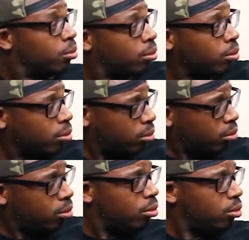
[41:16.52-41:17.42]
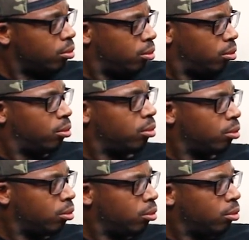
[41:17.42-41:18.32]

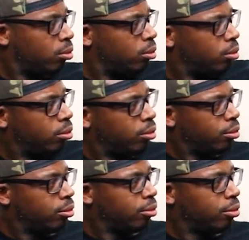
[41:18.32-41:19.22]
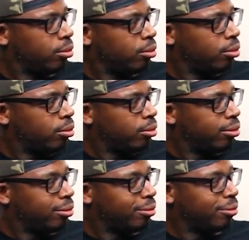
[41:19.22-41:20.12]

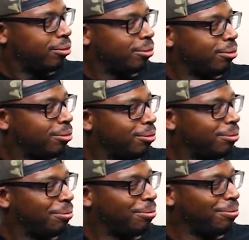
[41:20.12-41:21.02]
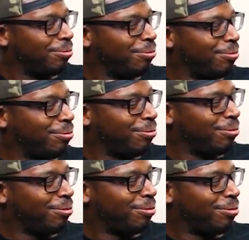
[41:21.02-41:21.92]

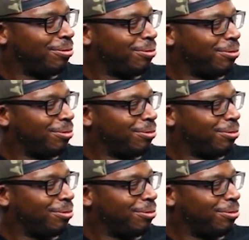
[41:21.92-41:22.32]
The person shown says nothing.